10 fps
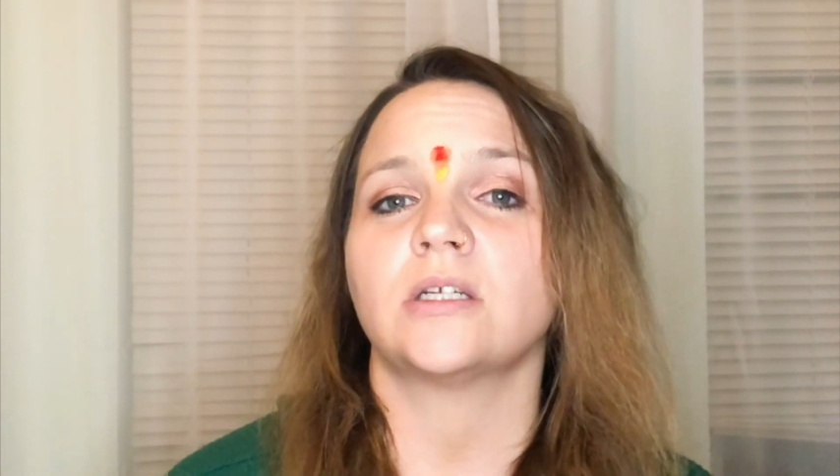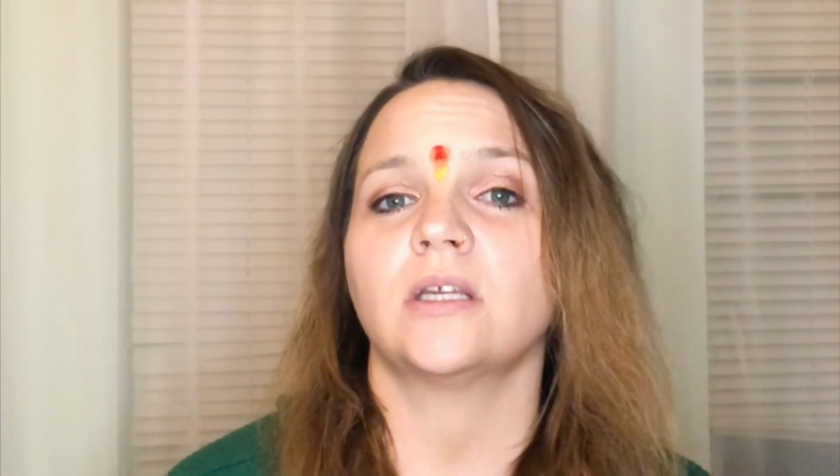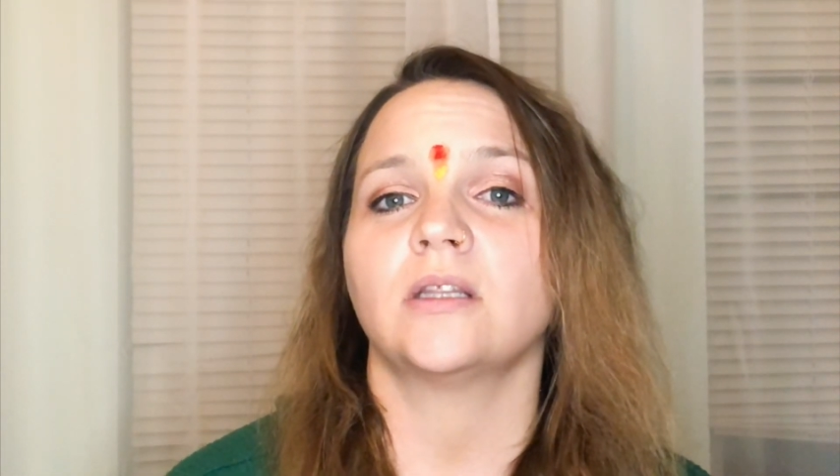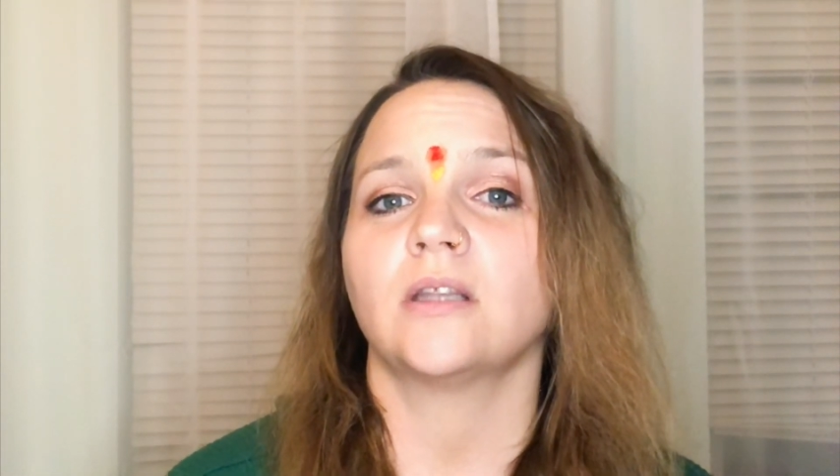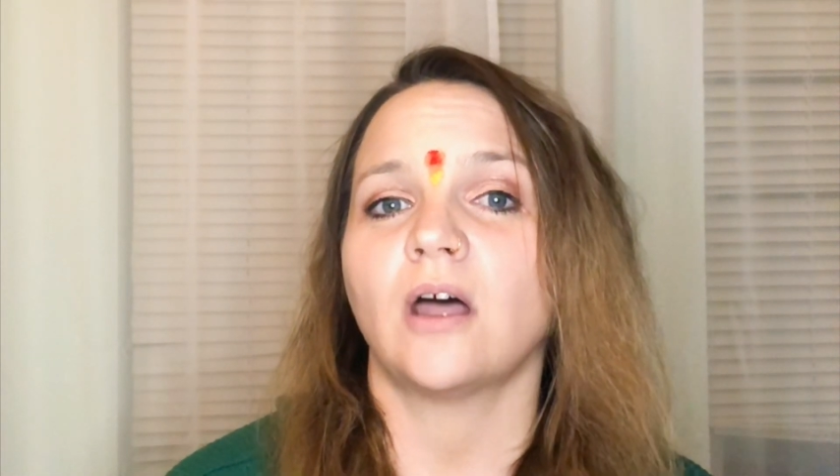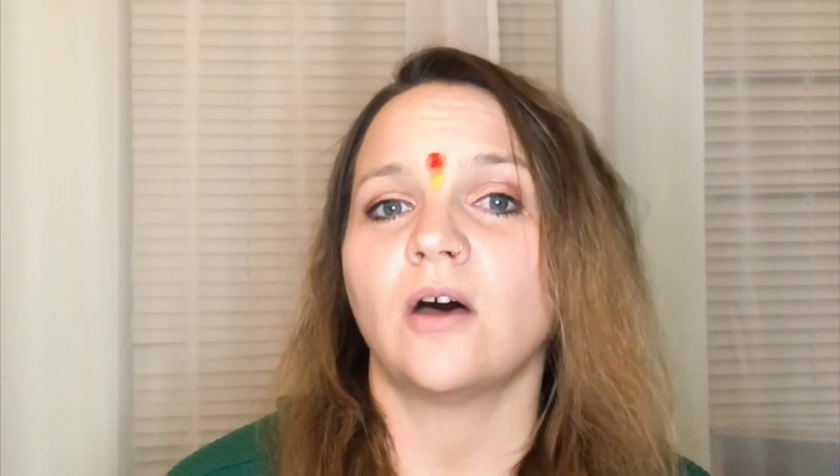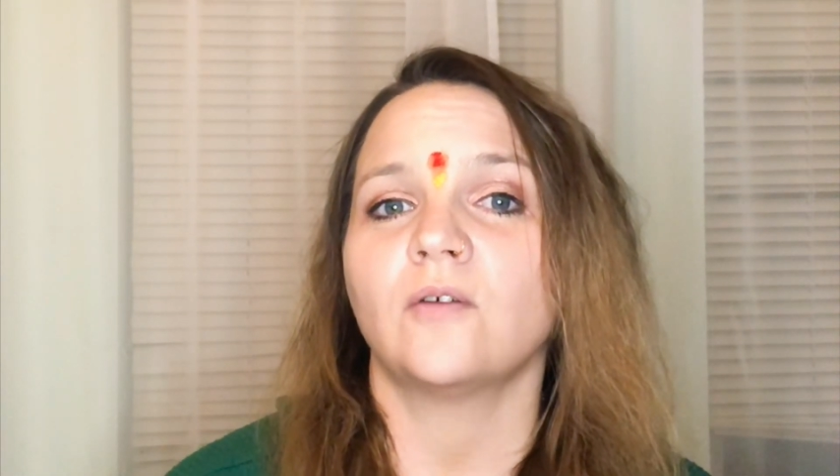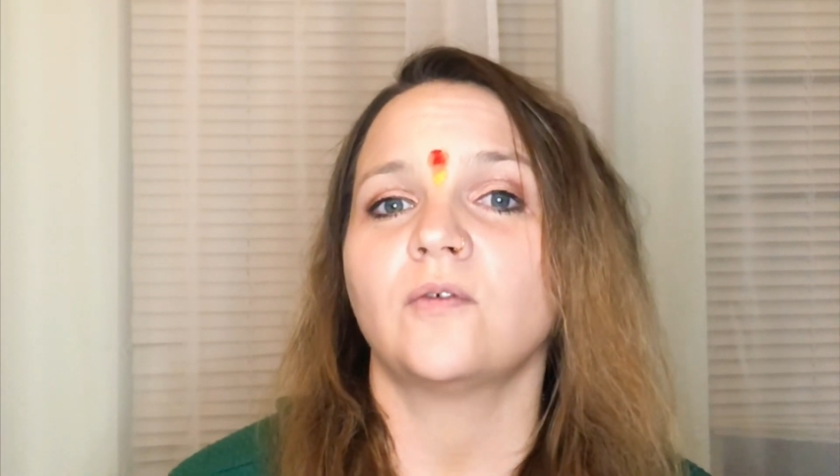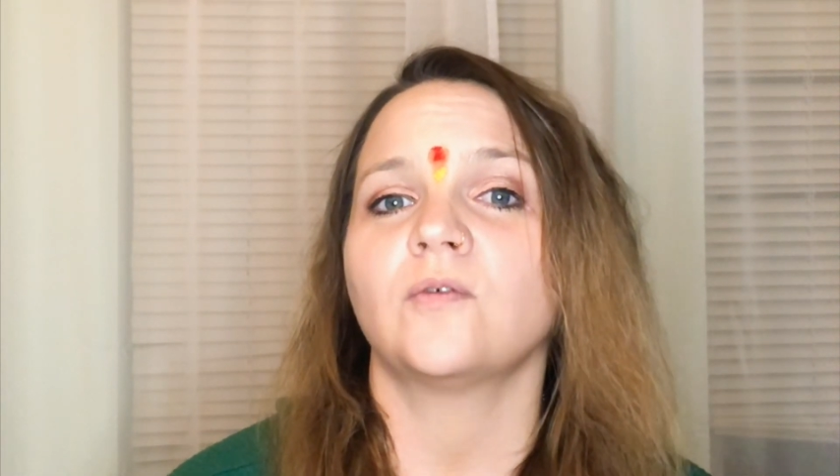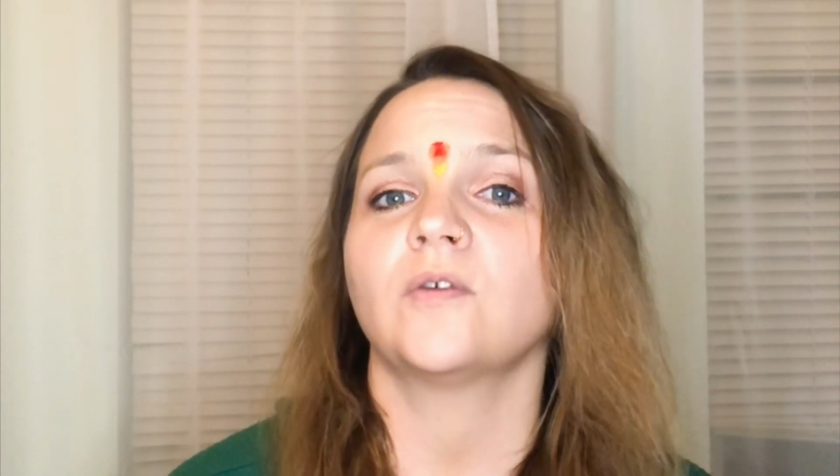in
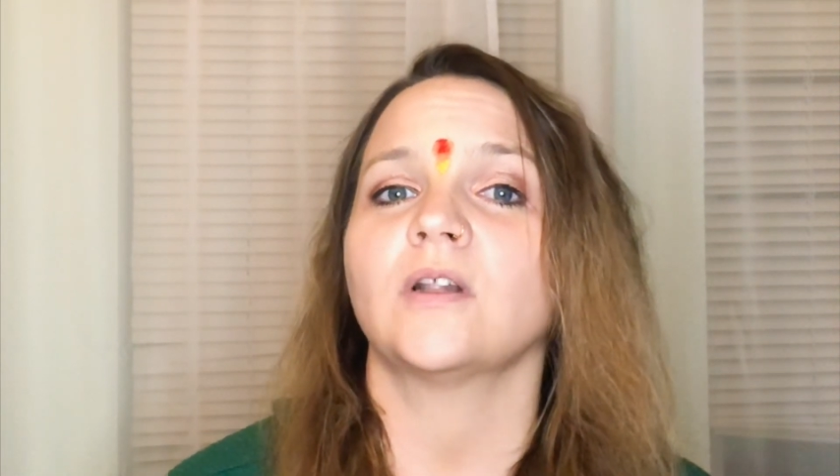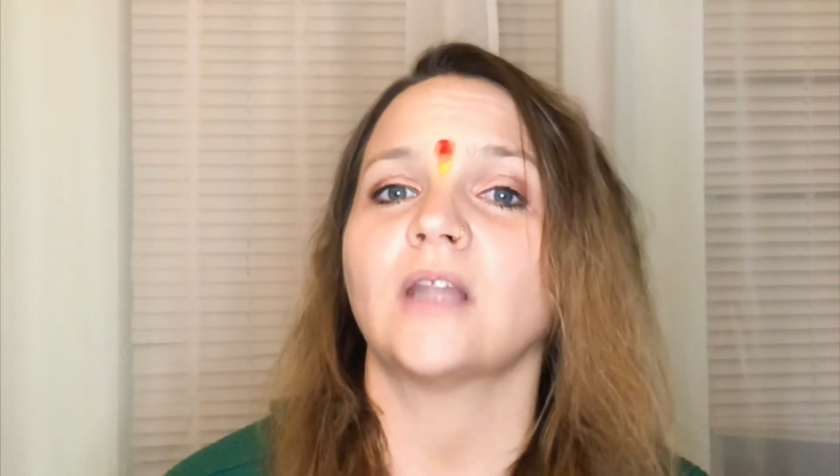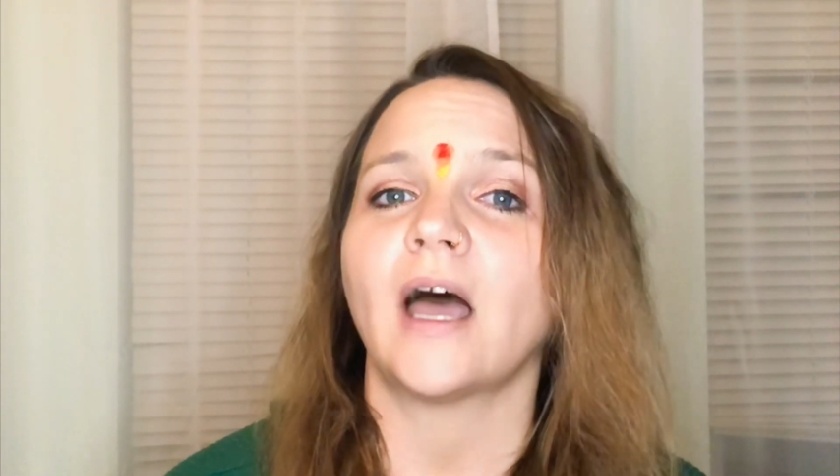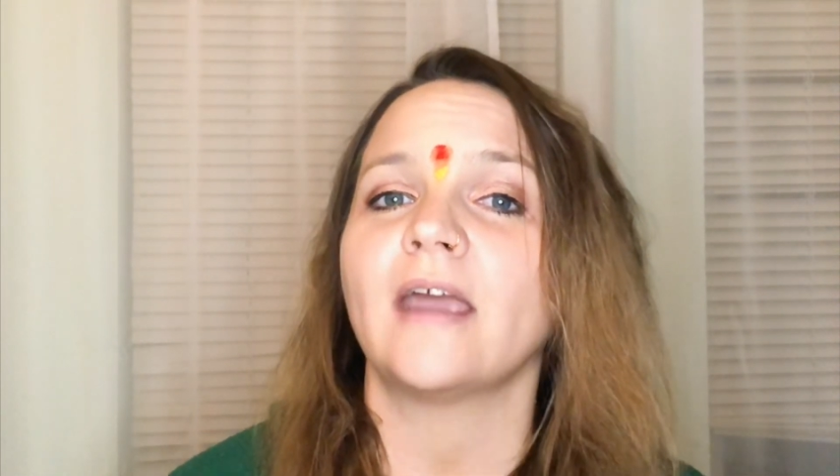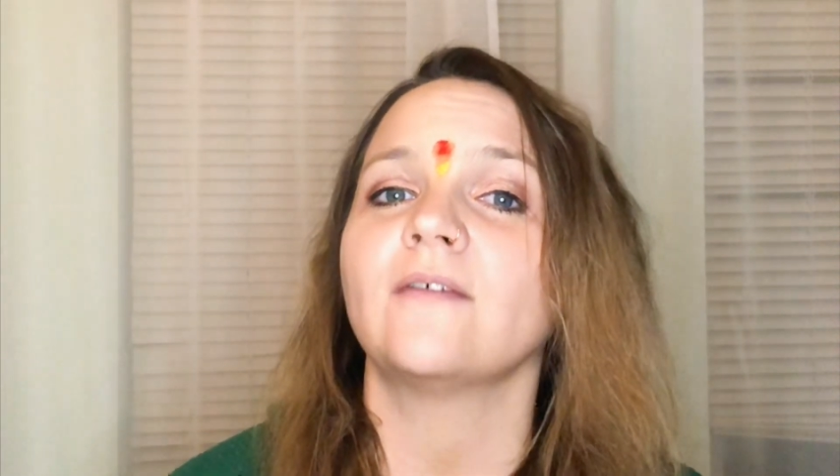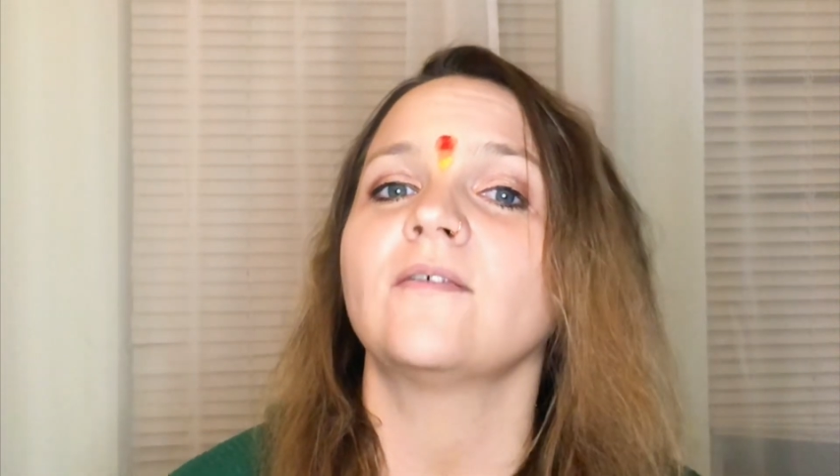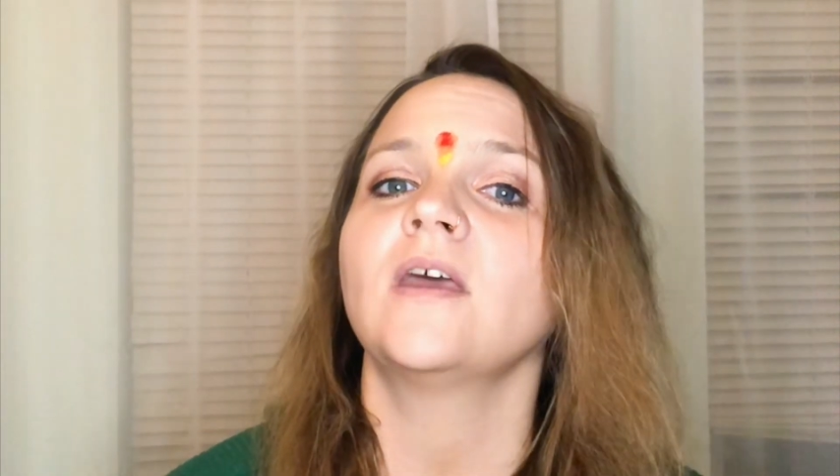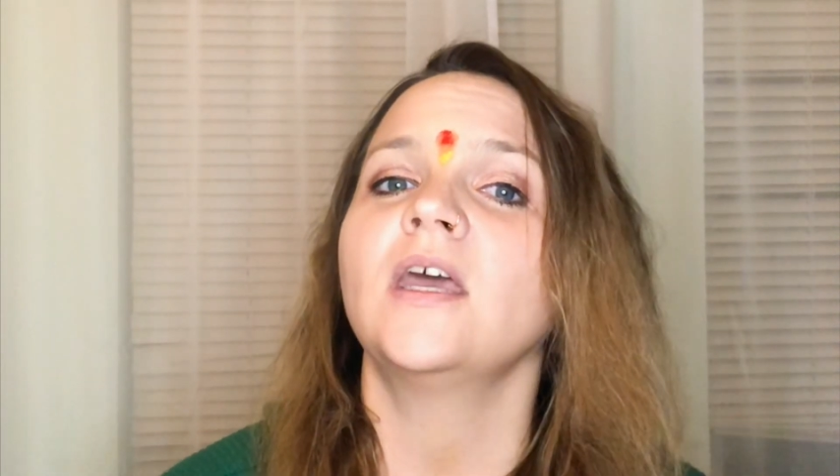love for life